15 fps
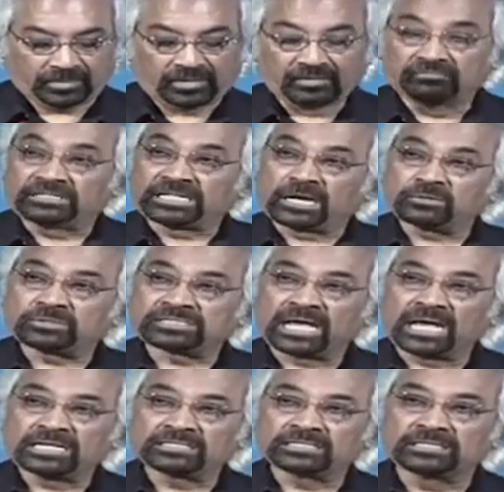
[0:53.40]
Without
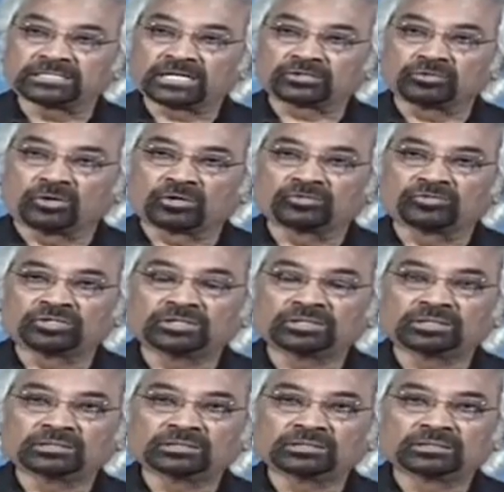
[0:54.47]
science and technology,
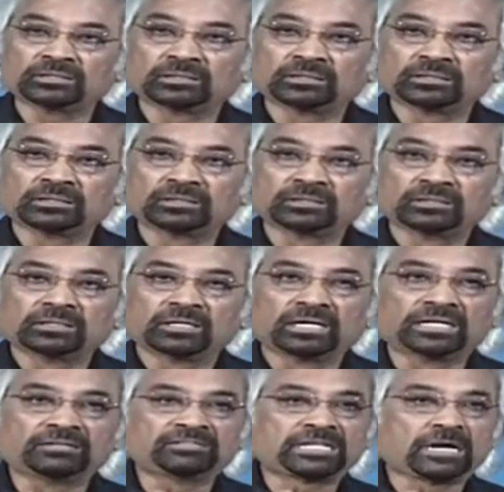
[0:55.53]

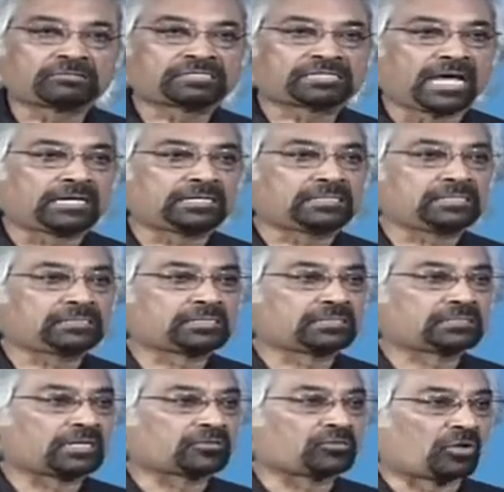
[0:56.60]
and without scientists
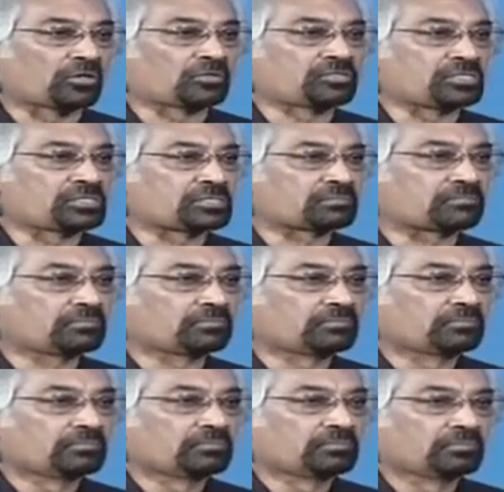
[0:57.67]
and technologists,
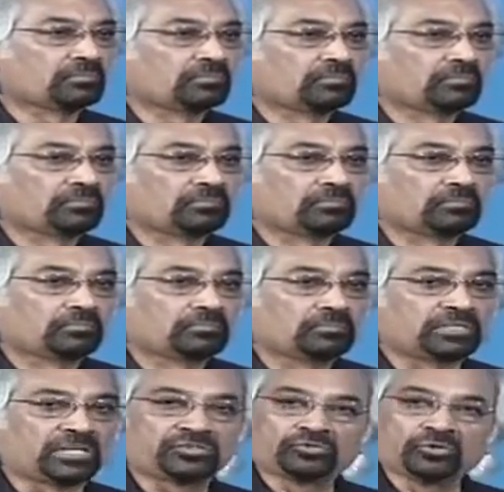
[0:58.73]

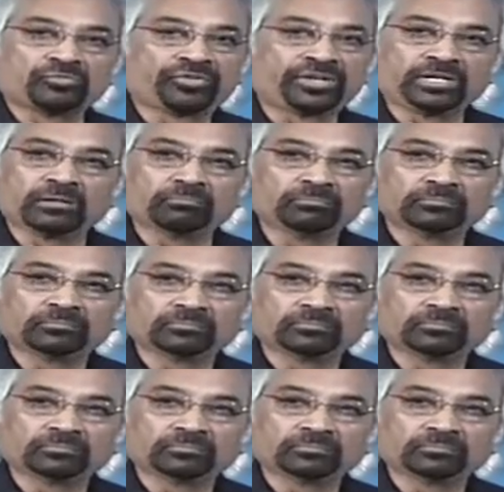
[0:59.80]
there is no freedom,